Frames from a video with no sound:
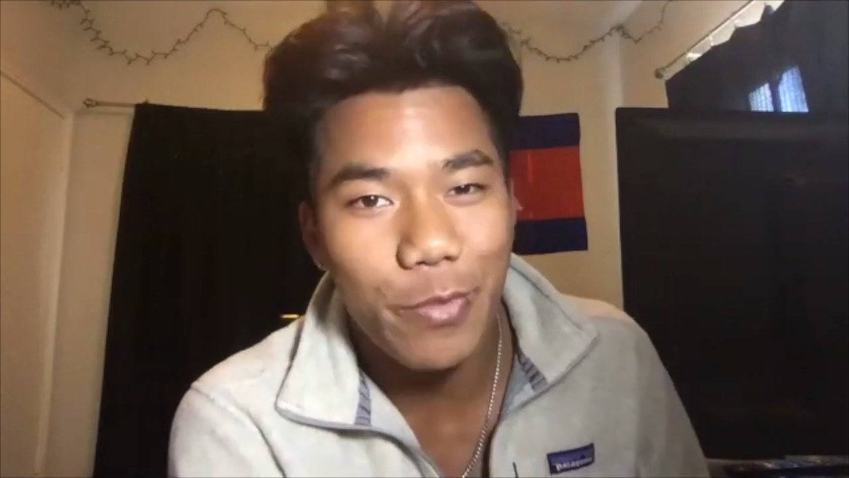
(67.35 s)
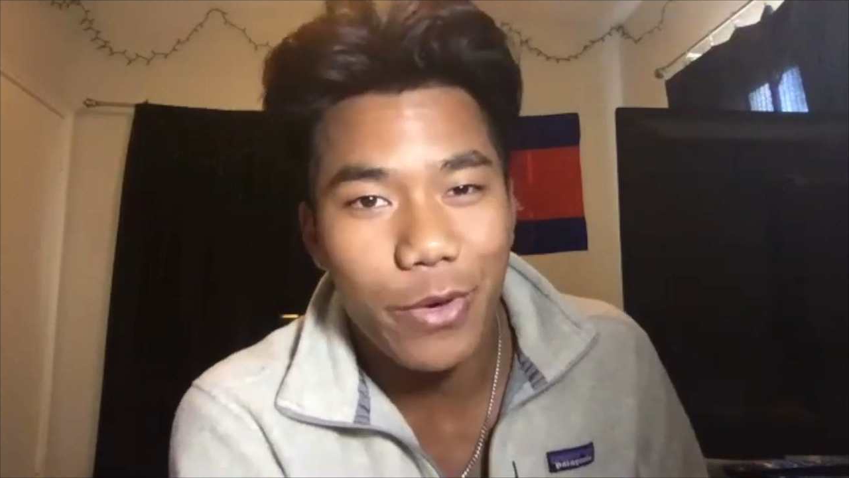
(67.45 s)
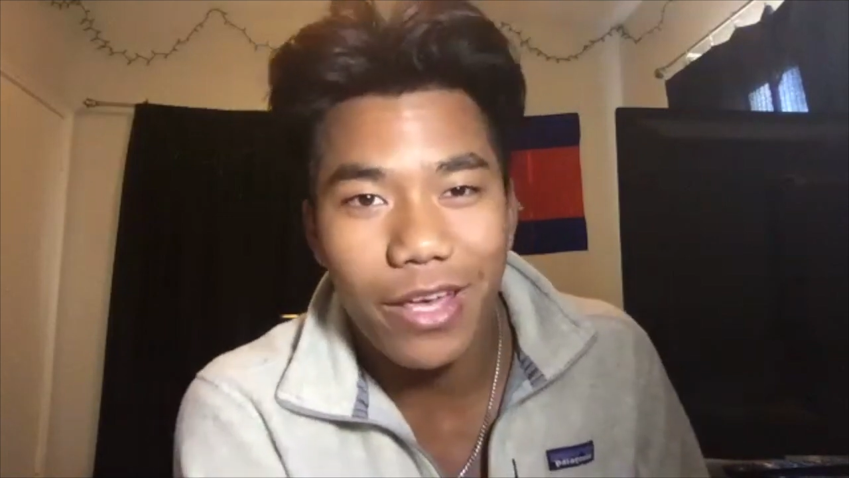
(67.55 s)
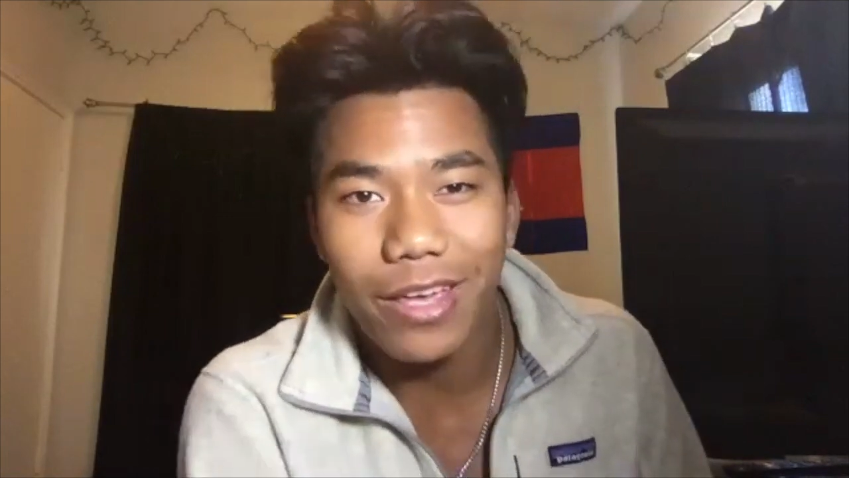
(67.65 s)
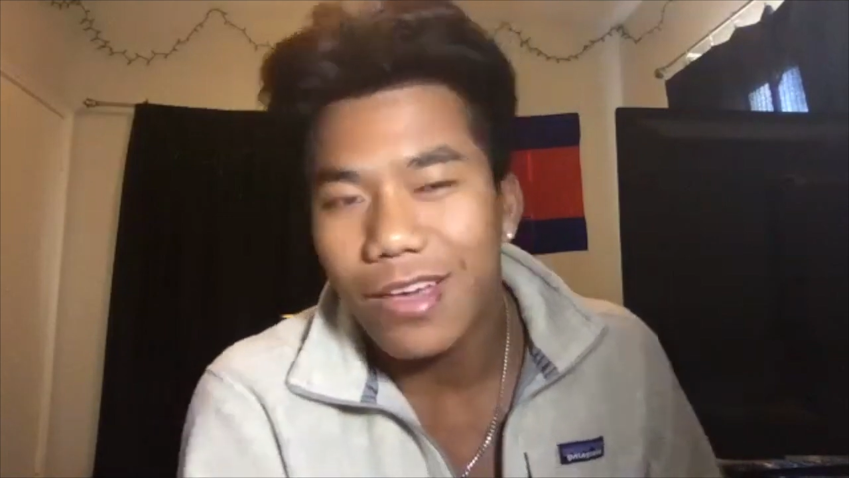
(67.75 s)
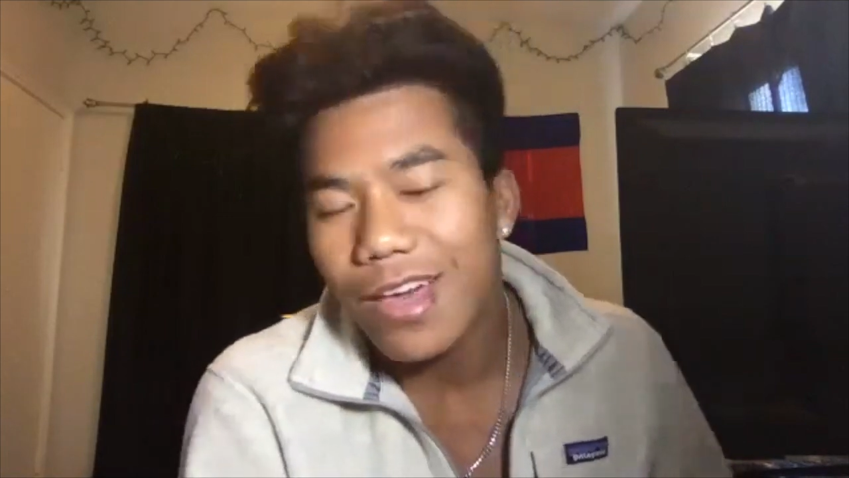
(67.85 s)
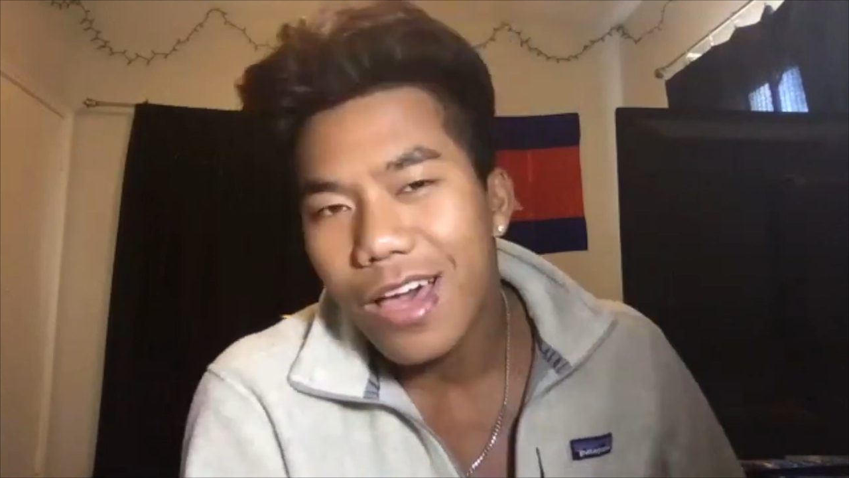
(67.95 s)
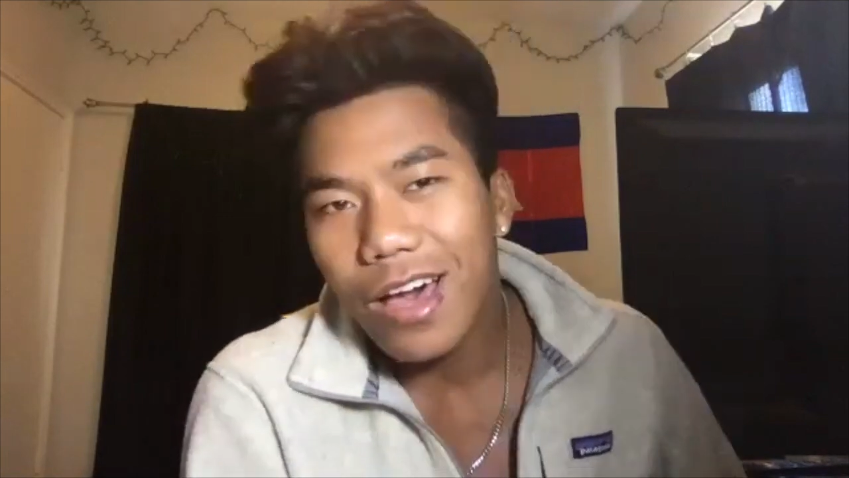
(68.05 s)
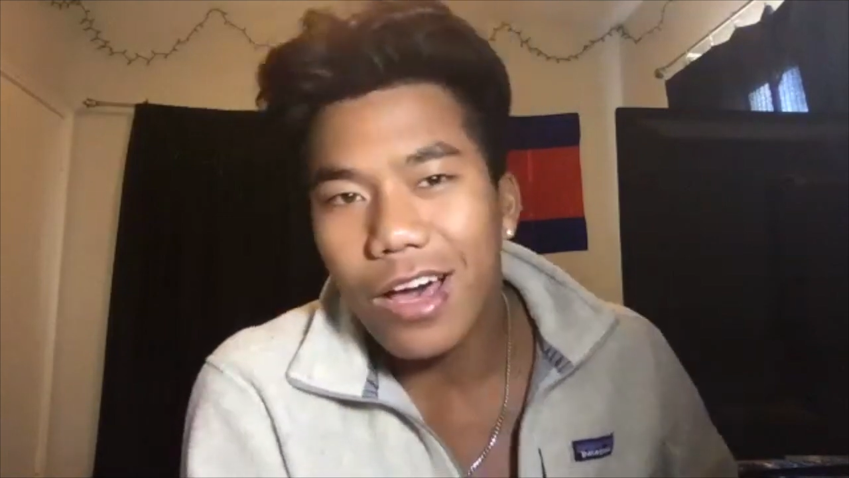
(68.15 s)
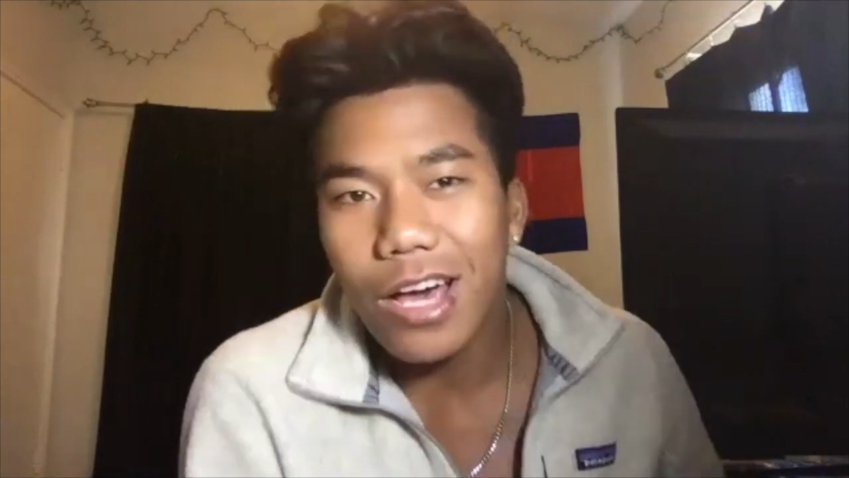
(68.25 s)
but
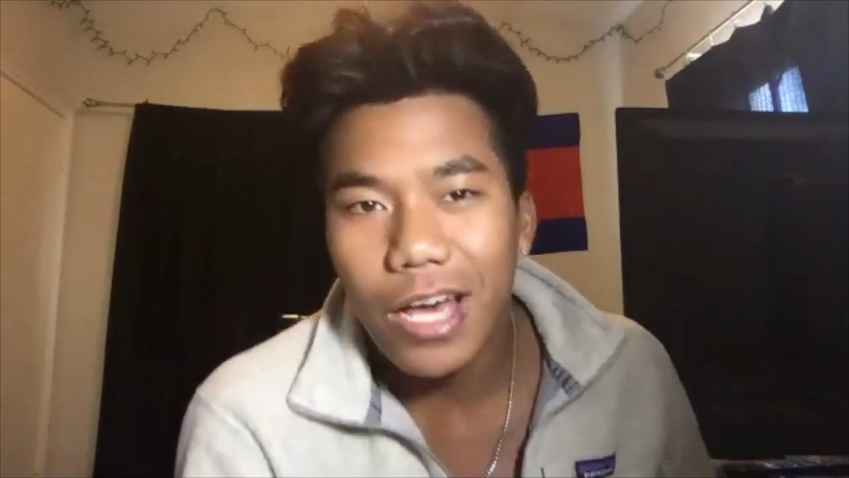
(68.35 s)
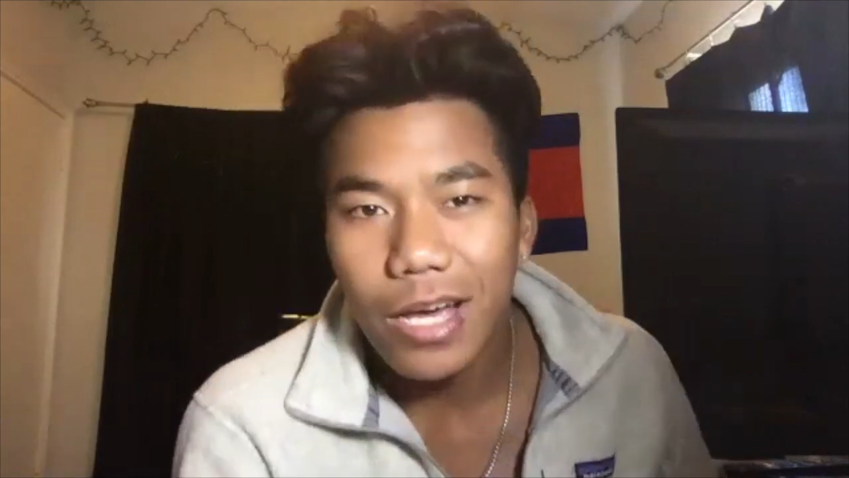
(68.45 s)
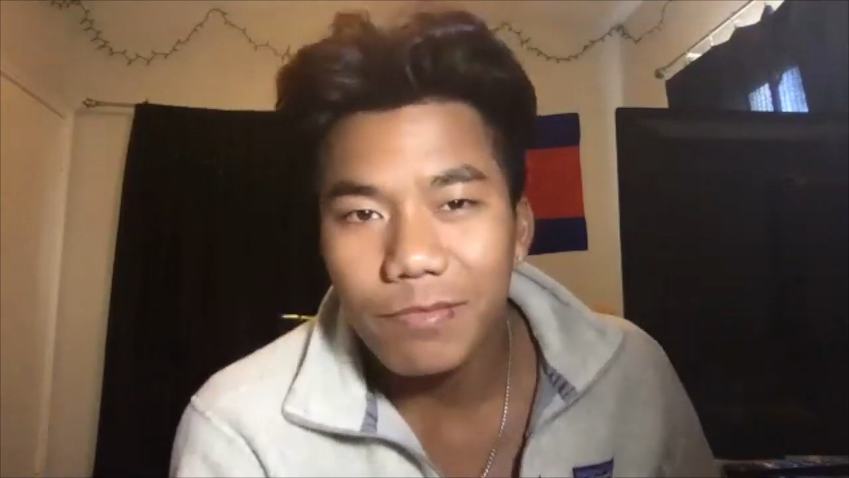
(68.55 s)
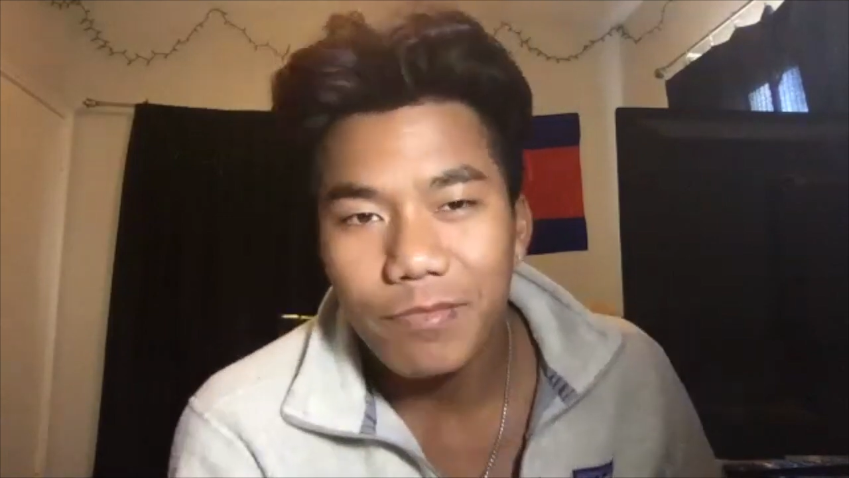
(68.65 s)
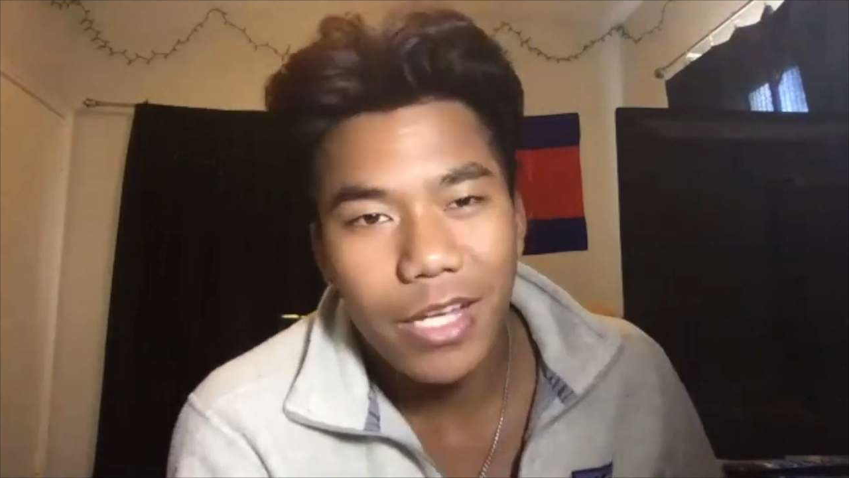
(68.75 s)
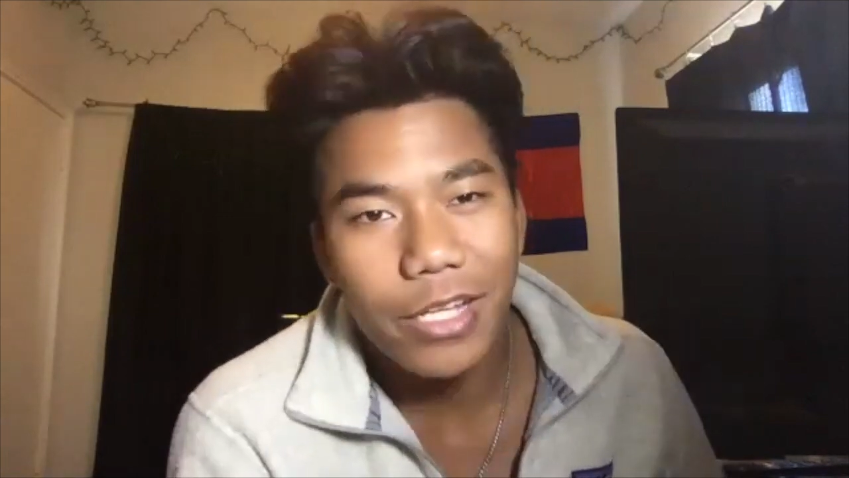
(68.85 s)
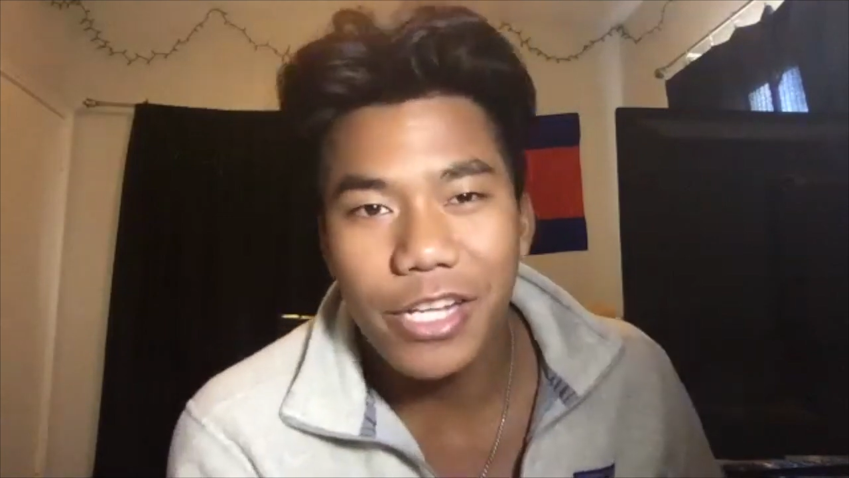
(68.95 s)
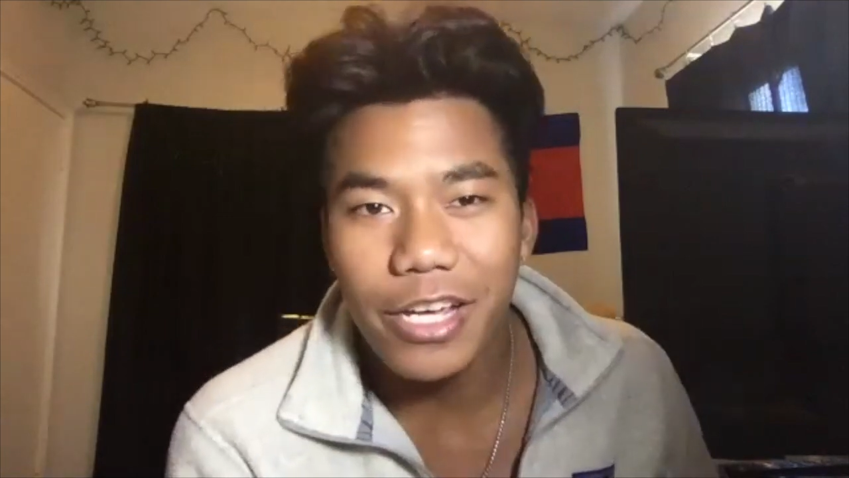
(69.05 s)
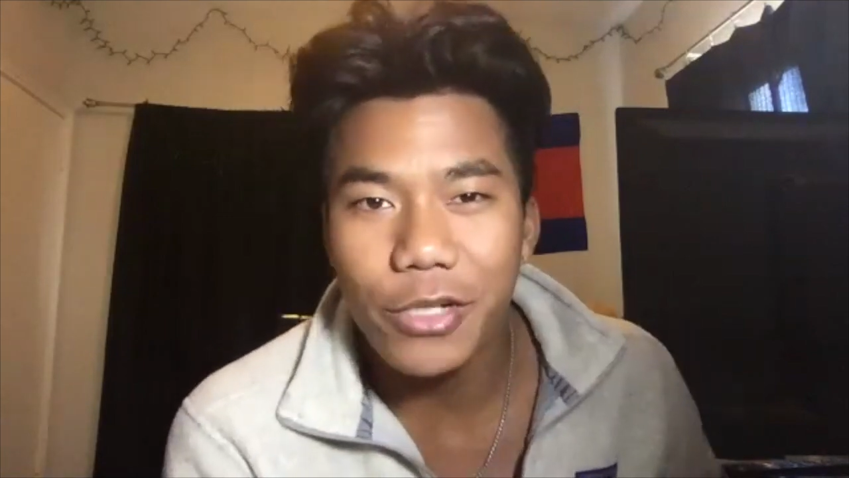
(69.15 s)
I